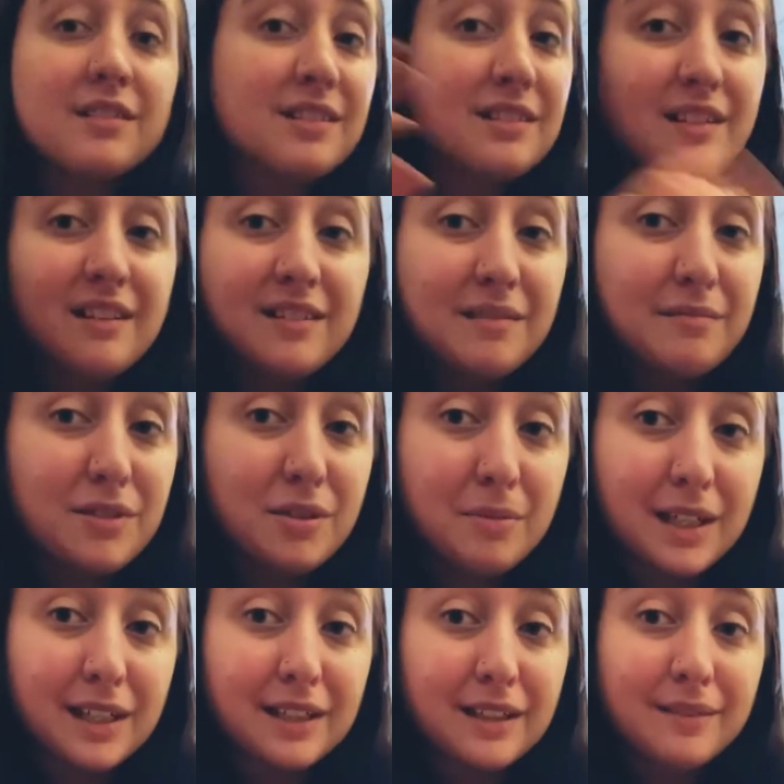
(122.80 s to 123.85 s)
nothing too
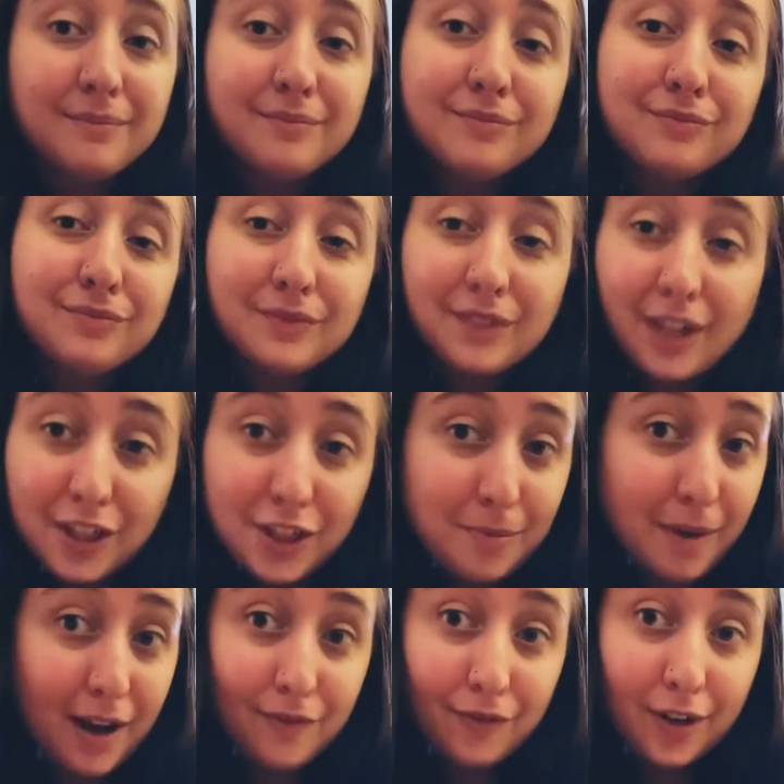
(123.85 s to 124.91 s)
big, not too
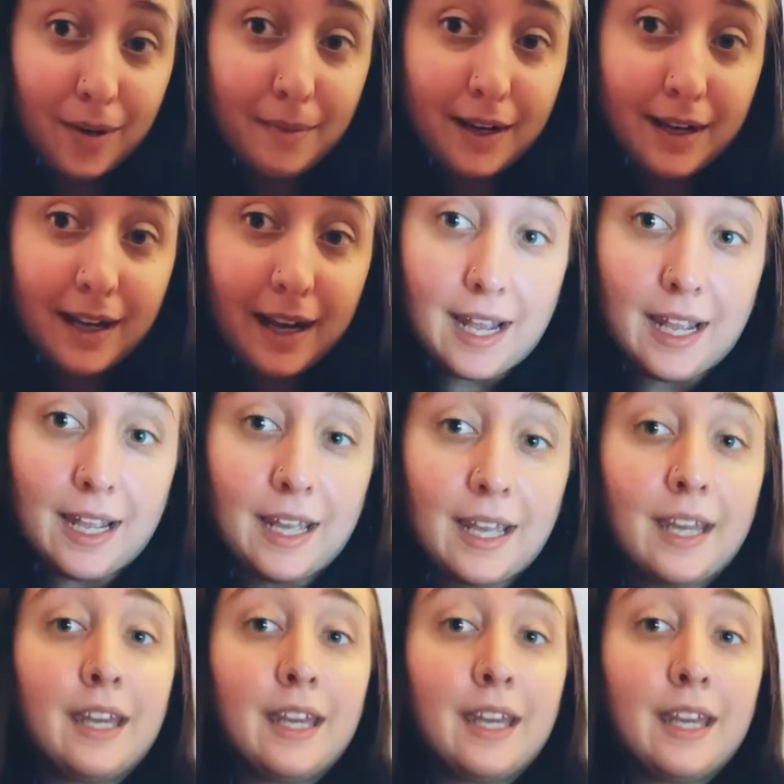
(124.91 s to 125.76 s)
bad for a Monday,